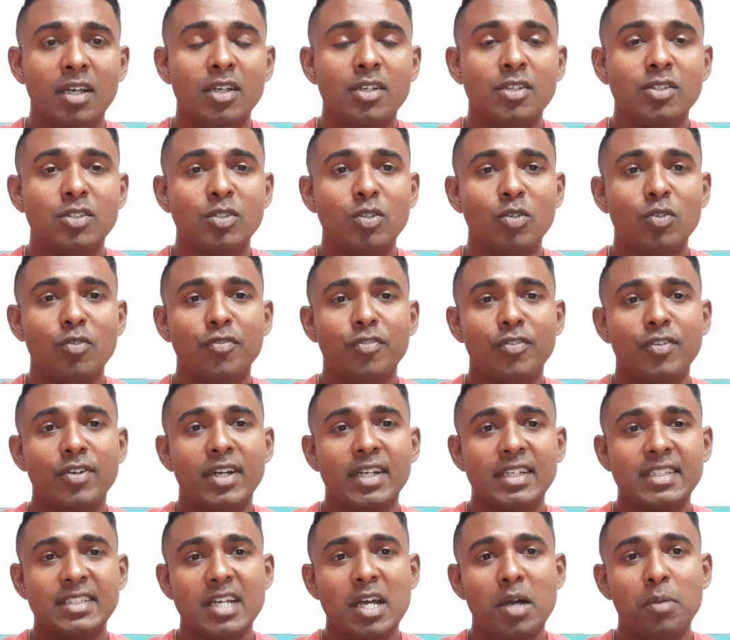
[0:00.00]
So, for
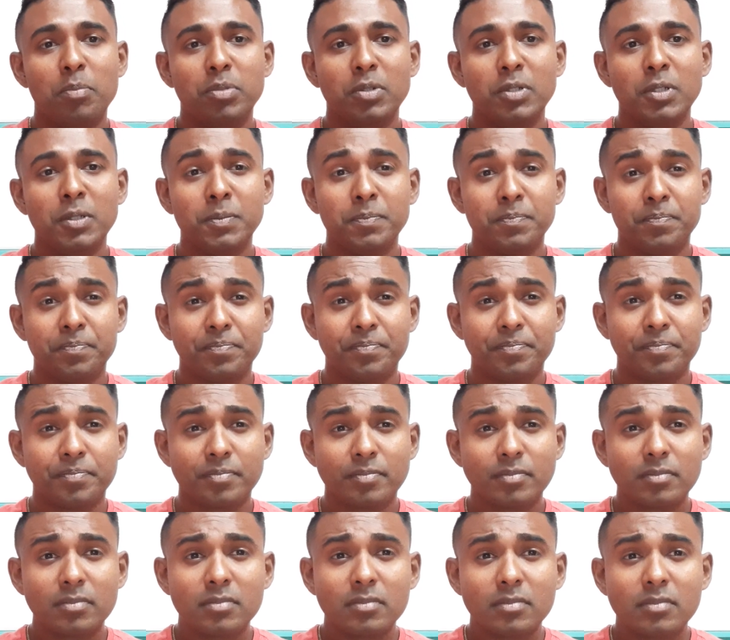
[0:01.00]
example,
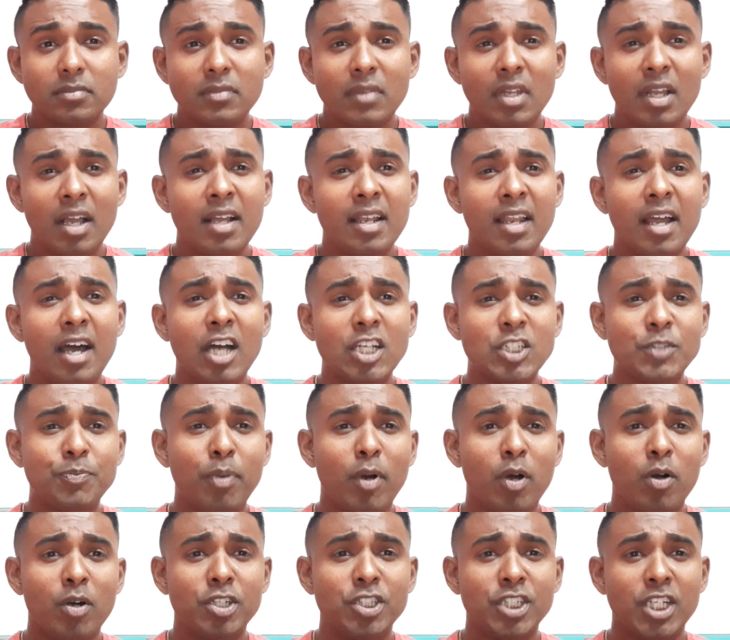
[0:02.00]
a large
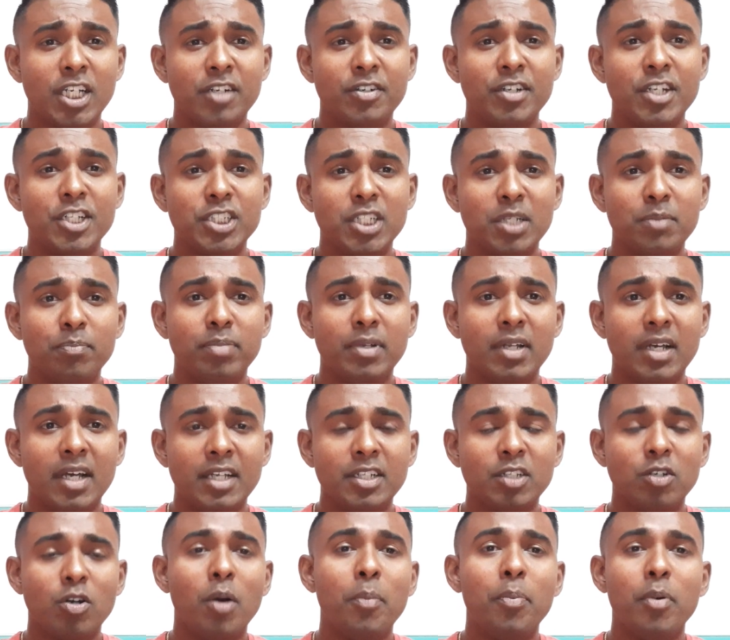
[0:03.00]
power generation
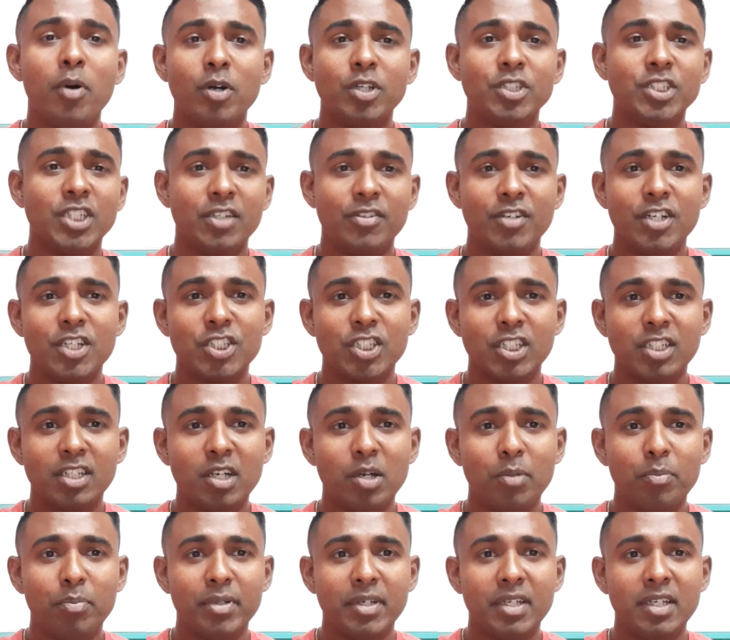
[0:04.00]
plant or power generation
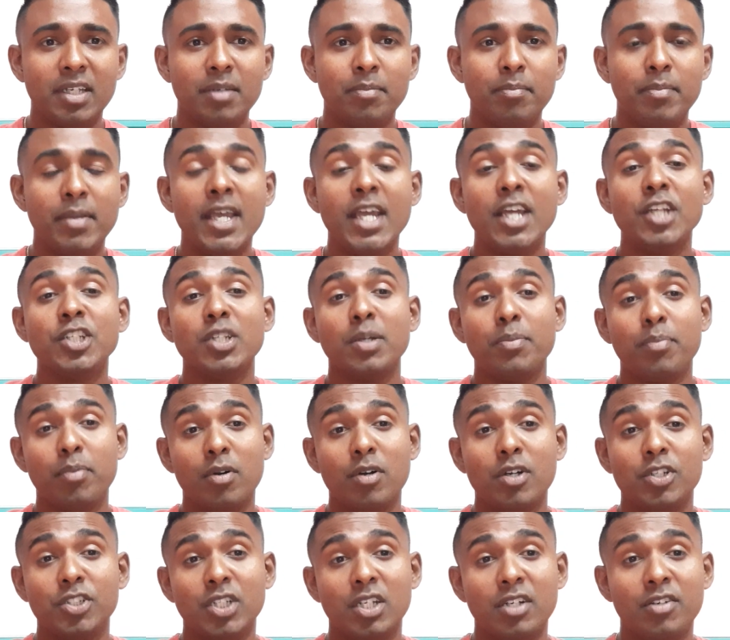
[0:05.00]
company, major
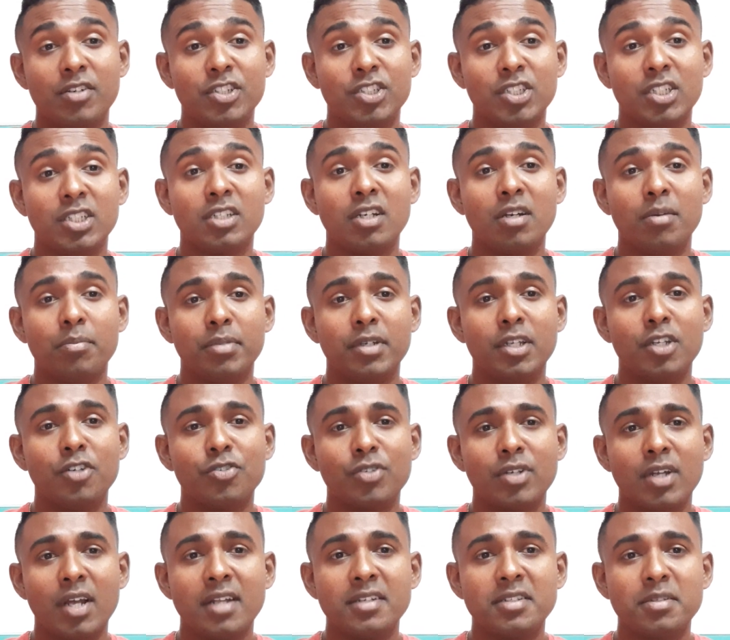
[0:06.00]
power generation company in
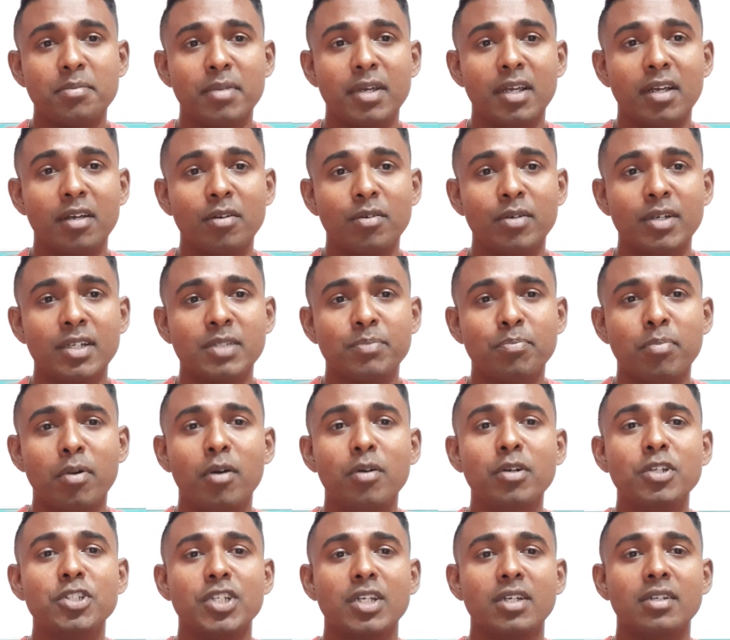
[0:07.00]
Trinidad and Tobago is
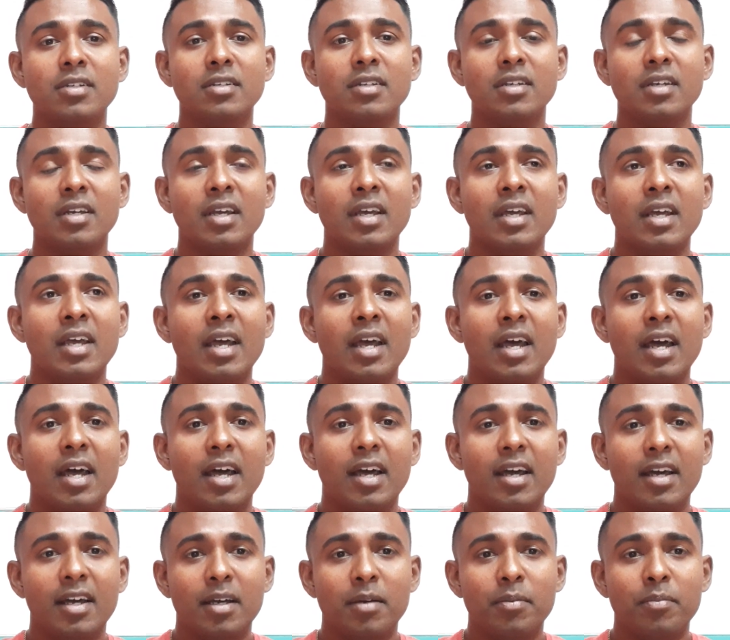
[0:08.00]

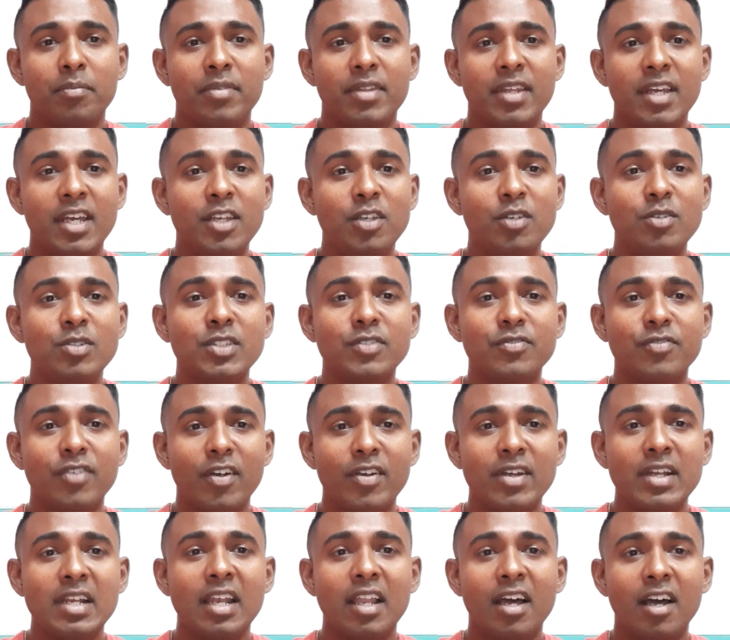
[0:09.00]
PowerGen. They use
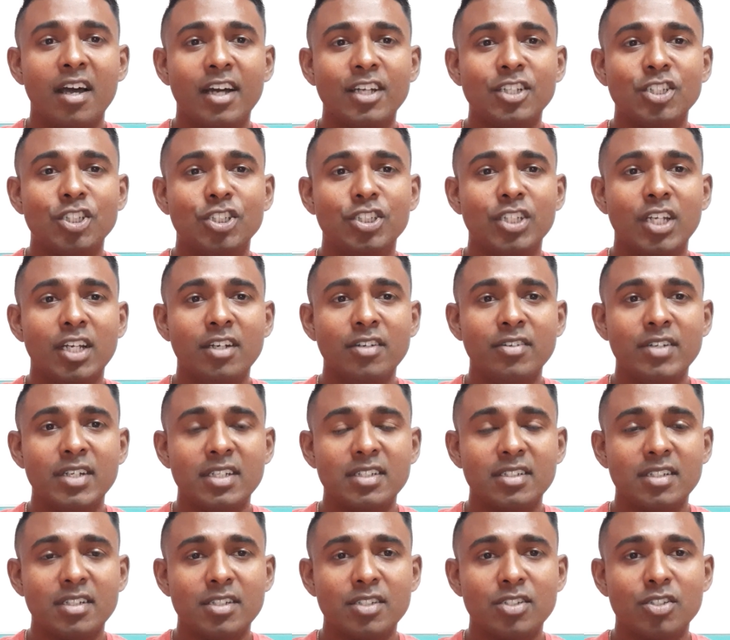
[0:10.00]
very large
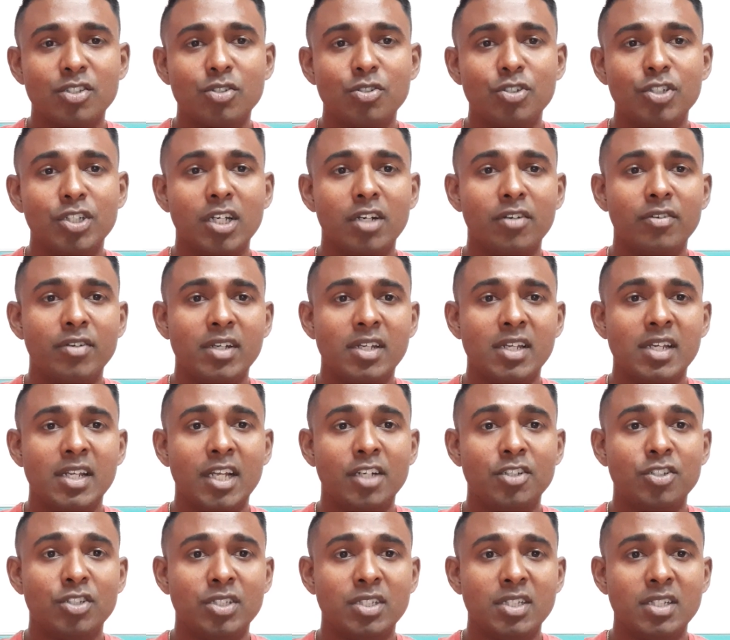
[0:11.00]
generators to generate the
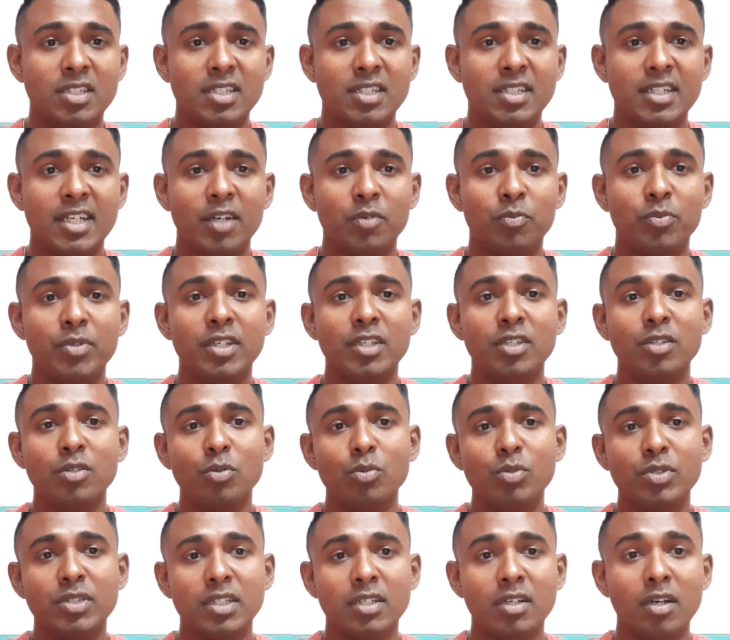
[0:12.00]
electricity that we
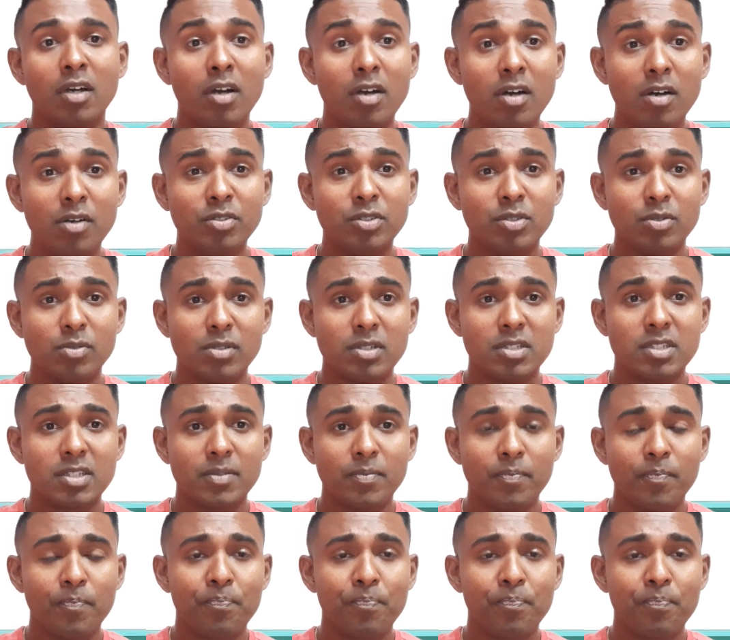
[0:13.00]
use in our households.